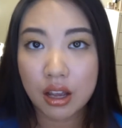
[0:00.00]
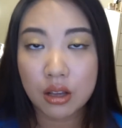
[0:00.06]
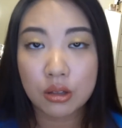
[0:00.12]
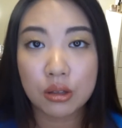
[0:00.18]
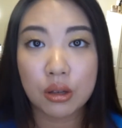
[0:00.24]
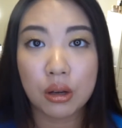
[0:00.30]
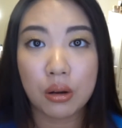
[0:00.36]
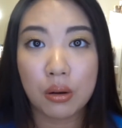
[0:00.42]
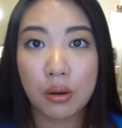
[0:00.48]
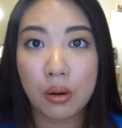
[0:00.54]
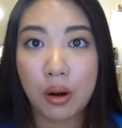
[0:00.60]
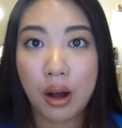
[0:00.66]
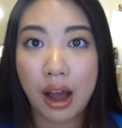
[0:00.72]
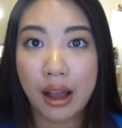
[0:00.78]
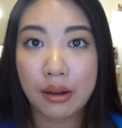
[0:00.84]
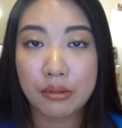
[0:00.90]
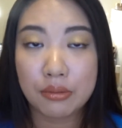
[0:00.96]
So
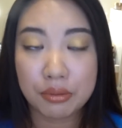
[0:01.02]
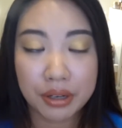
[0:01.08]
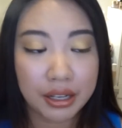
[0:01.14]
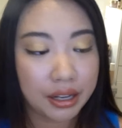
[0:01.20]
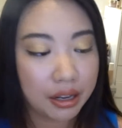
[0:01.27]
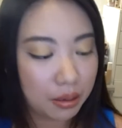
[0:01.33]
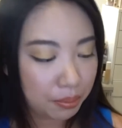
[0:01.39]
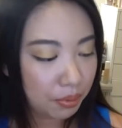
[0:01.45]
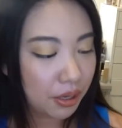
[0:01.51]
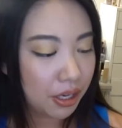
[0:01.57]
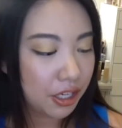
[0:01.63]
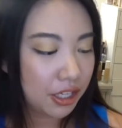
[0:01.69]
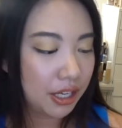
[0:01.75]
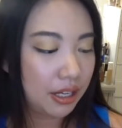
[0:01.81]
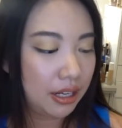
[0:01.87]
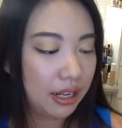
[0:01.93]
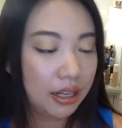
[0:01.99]
I really
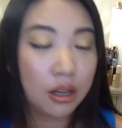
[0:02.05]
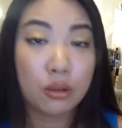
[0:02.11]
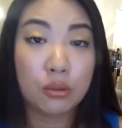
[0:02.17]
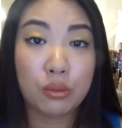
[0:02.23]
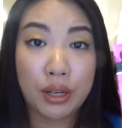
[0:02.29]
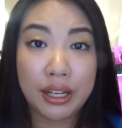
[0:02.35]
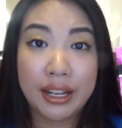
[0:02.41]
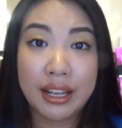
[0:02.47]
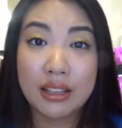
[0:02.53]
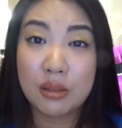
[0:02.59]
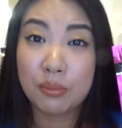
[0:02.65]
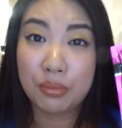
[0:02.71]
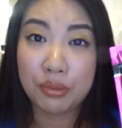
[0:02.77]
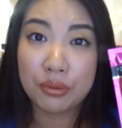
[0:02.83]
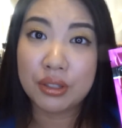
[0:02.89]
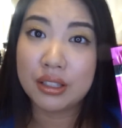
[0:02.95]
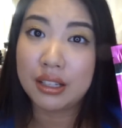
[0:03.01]
appreciate like a radiance
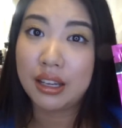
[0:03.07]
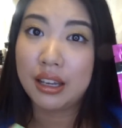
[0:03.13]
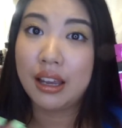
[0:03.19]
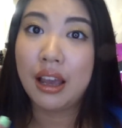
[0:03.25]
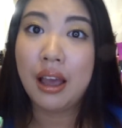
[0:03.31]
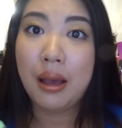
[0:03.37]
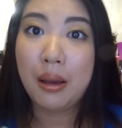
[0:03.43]
boosting